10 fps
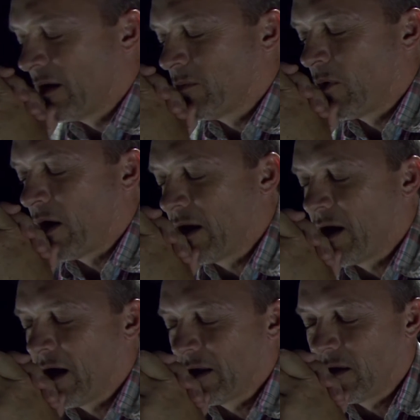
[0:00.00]
I said,
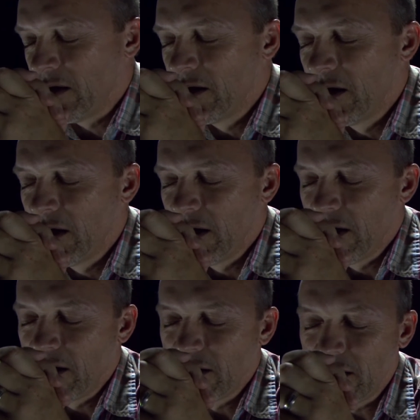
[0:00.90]
Lord,
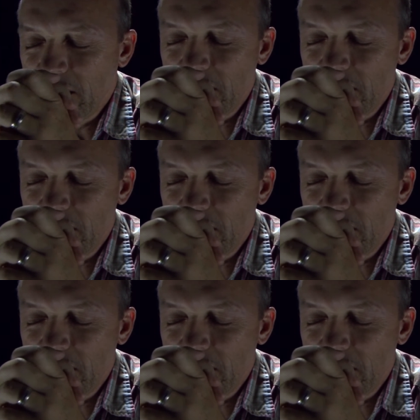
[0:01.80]
pray